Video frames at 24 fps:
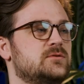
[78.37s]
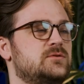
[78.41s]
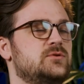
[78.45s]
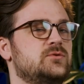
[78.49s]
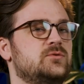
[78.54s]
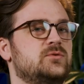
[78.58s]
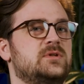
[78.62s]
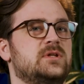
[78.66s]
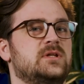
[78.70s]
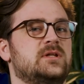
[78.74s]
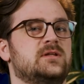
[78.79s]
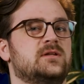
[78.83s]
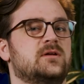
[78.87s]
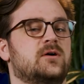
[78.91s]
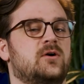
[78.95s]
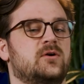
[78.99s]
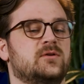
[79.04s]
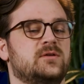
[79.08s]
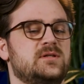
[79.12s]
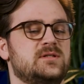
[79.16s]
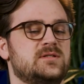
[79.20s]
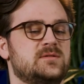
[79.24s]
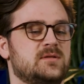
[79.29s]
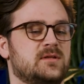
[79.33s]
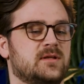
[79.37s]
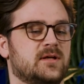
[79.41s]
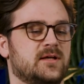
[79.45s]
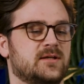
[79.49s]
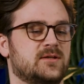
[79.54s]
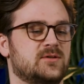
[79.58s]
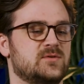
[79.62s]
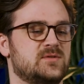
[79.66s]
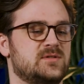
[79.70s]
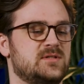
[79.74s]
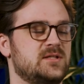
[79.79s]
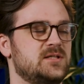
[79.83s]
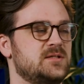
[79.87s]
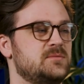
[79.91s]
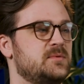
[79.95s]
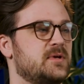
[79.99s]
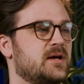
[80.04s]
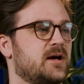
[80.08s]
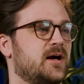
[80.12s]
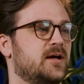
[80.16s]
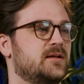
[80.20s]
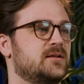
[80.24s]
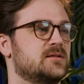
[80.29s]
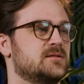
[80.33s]
Dude, all these, like, you see these
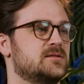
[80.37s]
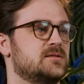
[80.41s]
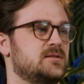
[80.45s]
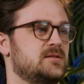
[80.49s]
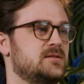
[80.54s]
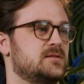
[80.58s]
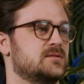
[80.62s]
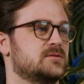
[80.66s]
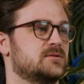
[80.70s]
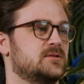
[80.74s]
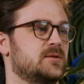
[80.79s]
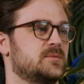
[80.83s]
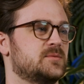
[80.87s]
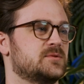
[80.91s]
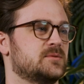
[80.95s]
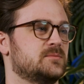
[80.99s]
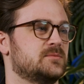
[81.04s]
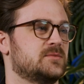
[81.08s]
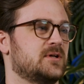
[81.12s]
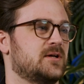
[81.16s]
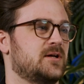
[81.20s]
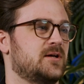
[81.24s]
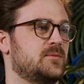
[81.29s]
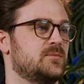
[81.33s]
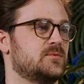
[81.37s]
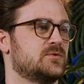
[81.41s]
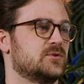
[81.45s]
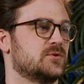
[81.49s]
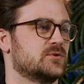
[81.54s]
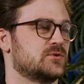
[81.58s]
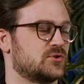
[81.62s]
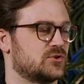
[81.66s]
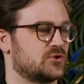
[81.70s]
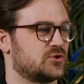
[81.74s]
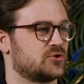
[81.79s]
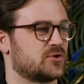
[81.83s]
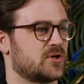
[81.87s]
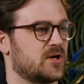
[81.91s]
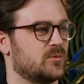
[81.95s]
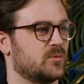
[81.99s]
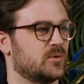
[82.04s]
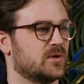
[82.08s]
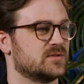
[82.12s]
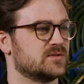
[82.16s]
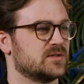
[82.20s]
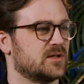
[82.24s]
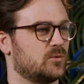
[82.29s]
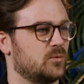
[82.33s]
behind the scenes clips sometimes. There's this trend where
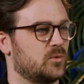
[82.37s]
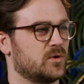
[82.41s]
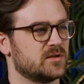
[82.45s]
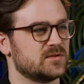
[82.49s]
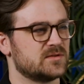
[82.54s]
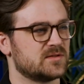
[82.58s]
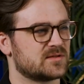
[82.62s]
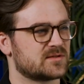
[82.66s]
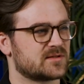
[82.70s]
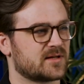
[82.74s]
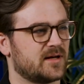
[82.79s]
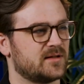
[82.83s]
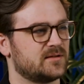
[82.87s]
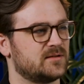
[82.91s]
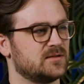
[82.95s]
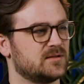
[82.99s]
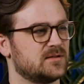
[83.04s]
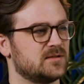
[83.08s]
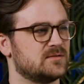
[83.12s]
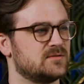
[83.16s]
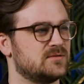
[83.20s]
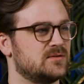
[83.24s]
it's like, what does this guy think he's